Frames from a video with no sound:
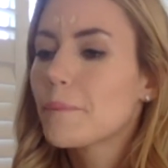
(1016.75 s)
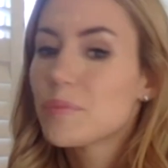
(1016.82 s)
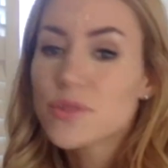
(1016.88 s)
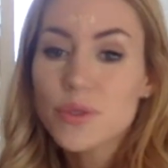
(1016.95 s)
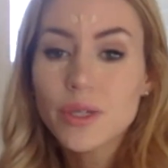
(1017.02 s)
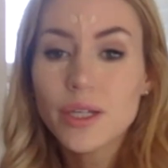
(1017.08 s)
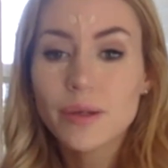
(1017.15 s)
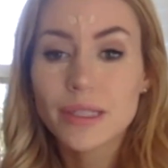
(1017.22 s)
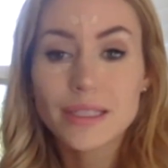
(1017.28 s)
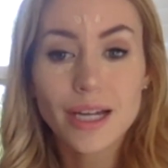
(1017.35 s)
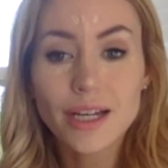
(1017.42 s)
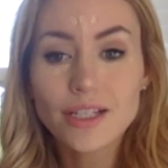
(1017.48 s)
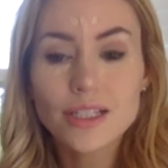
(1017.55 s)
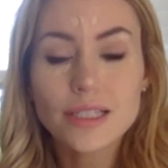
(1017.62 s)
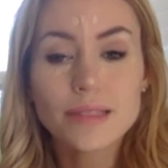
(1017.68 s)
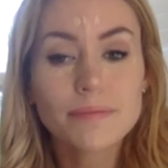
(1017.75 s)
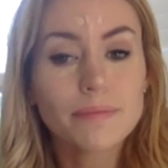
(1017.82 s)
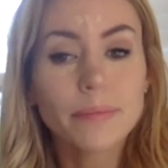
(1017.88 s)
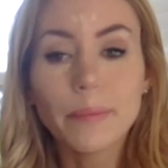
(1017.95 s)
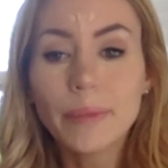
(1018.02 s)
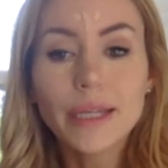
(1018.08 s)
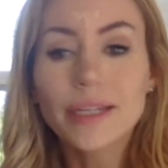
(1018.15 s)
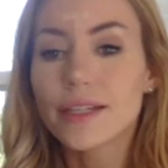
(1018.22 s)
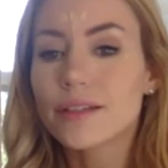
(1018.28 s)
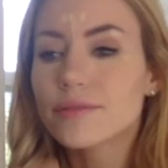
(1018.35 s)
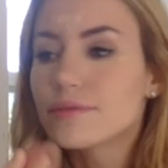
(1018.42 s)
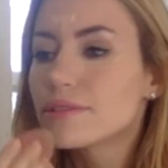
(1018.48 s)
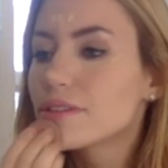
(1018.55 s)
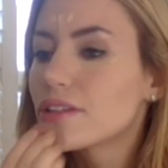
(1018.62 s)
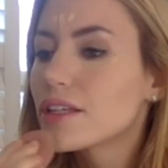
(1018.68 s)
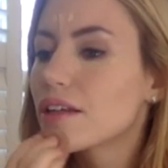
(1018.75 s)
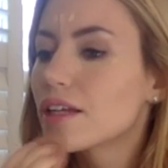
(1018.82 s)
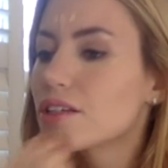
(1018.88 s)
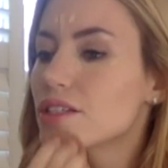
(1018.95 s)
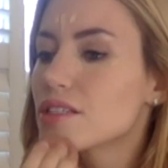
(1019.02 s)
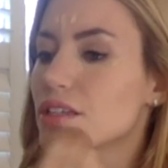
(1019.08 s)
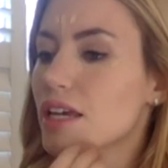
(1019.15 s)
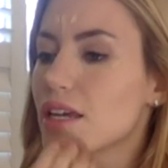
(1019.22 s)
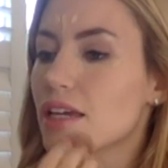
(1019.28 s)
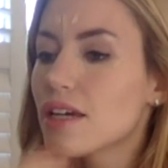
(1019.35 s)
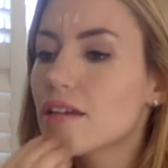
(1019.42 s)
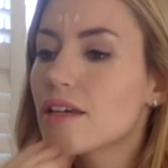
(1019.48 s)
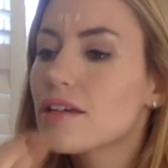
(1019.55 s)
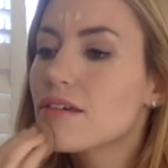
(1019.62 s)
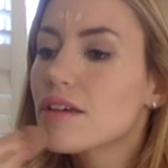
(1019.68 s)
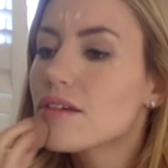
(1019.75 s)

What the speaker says: So anyways, I just blend it. So then I'll just take it.